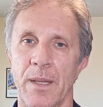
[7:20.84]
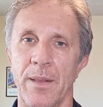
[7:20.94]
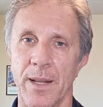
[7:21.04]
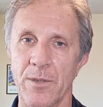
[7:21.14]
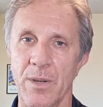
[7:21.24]

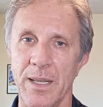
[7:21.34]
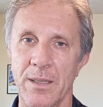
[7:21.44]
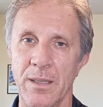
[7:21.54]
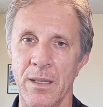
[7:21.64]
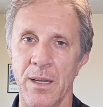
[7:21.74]
That's right.
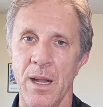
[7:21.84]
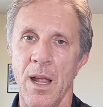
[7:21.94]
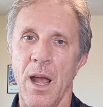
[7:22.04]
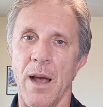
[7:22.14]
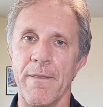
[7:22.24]

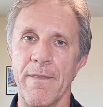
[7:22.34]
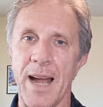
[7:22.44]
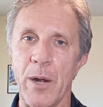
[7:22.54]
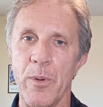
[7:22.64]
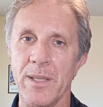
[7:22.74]
A
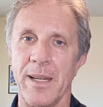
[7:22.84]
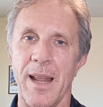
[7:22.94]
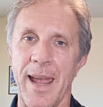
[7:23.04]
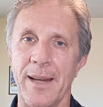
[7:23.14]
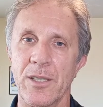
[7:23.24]
virus and
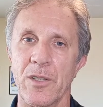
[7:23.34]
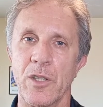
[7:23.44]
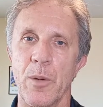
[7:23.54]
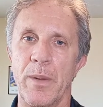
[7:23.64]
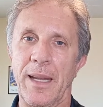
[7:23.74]
an
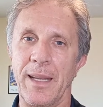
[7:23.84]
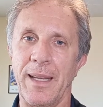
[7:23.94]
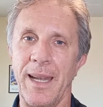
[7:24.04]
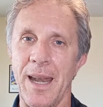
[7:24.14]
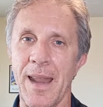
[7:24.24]
exosome
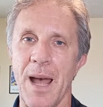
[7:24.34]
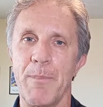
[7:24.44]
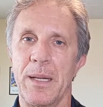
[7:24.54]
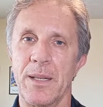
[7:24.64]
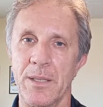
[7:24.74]
cannot
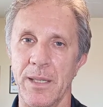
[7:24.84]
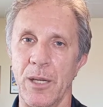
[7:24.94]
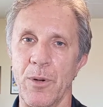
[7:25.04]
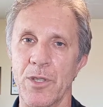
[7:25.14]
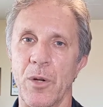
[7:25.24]
be
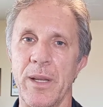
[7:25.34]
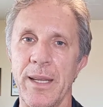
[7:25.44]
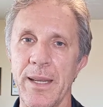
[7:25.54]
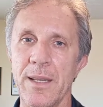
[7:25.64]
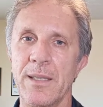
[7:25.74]
distinguished. So
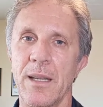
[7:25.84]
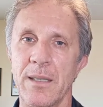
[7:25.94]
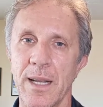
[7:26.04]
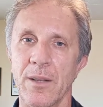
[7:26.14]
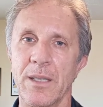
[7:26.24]
is the
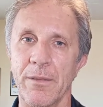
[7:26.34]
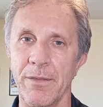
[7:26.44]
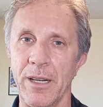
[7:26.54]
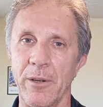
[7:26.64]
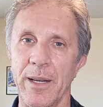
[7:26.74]
Delta
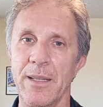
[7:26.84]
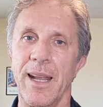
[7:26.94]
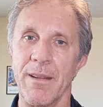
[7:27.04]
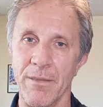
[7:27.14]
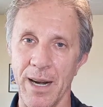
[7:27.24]
variant
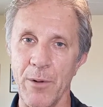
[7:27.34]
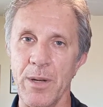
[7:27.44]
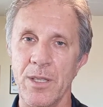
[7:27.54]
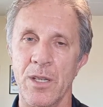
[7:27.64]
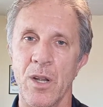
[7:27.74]
a
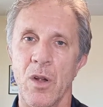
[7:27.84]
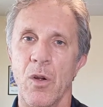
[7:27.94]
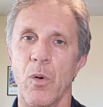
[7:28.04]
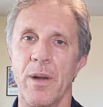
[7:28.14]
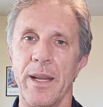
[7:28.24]
virus,
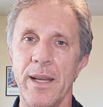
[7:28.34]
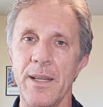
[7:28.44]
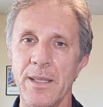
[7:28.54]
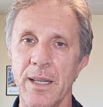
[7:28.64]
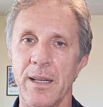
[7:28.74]
or
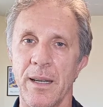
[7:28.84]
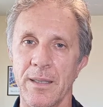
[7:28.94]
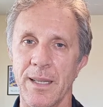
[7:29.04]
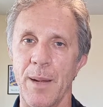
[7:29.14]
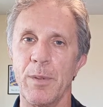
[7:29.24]
is it an
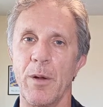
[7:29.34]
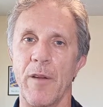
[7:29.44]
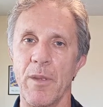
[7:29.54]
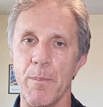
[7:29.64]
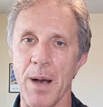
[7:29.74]
attempt
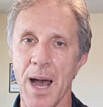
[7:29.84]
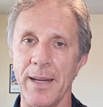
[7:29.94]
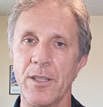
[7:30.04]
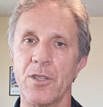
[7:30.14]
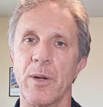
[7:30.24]
of the body
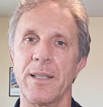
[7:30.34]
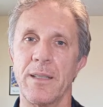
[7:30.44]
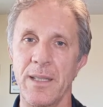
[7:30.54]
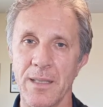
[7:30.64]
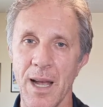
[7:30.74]
to try to
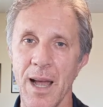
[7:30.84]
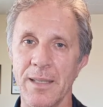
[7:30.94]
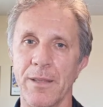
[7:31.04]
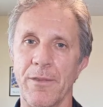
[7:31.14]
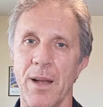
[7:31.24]

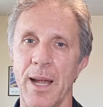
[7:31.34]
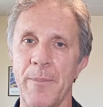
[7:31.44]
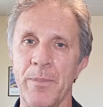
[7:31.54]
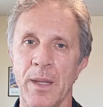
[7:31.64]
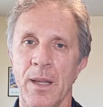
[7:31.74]
detoxify
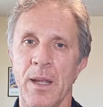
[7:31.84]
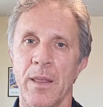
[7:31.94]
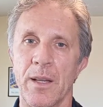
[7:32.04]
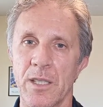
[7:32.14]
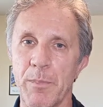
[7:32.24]

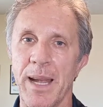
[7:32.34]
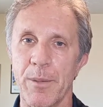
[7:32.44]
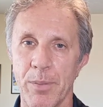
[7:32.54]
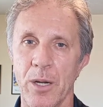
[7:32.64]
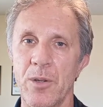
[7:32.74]
the
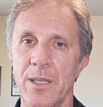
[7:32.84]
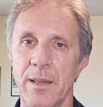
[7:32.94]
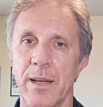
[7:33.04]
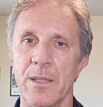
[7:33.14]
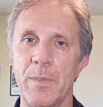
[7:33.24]
spike protein
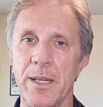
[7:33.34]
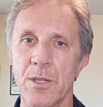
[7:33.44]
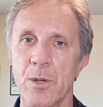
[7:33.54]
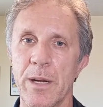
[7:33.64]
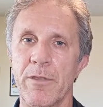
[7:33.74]
that is being
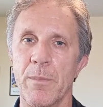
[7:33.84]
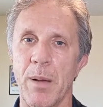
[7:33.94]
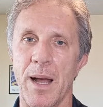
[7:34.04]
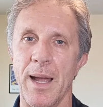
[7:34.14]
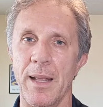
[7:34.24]
driven
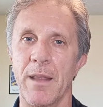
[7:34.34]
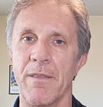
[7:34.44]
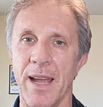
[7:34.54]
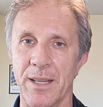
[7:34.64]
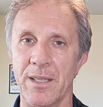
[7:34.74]
by the
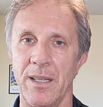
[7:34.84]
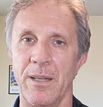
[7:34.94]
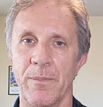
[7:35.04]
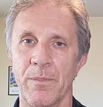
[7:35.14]
vaccine?